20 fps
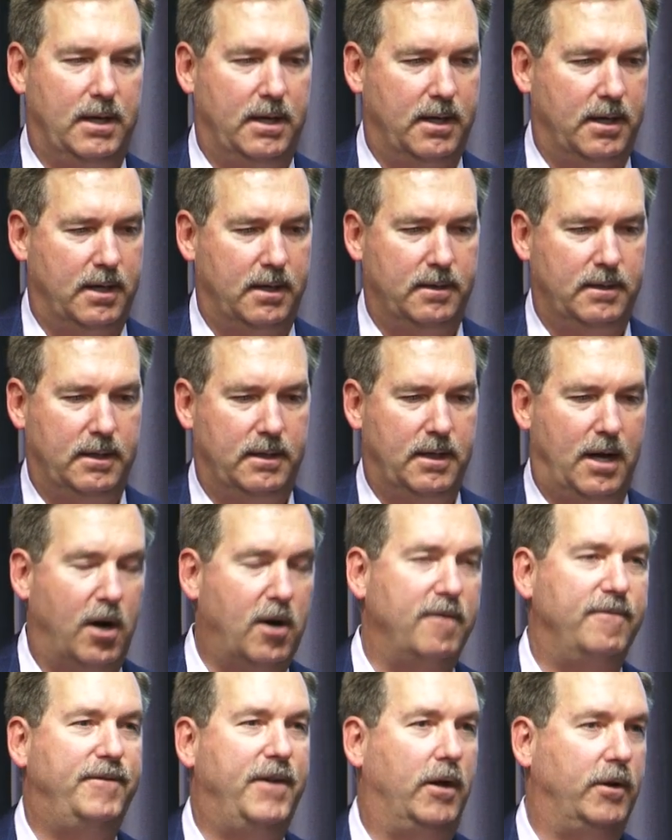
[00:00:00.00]
uh,
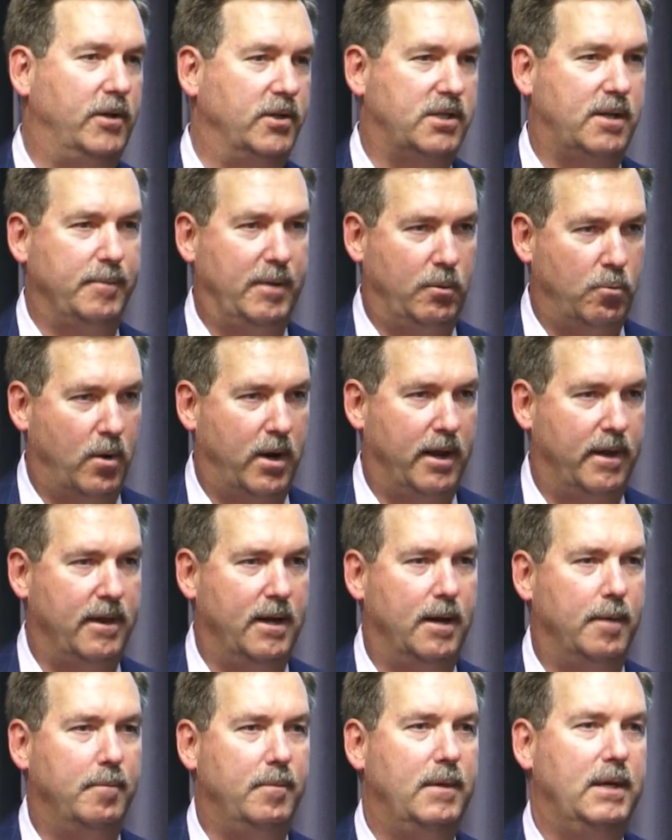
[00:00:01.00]
heart failure is going to be one of
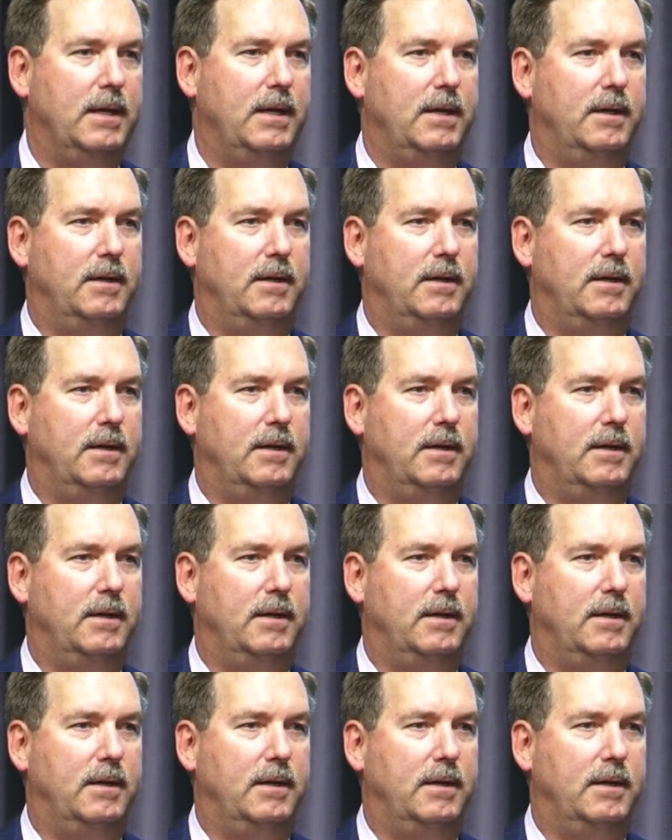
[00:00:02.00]
them.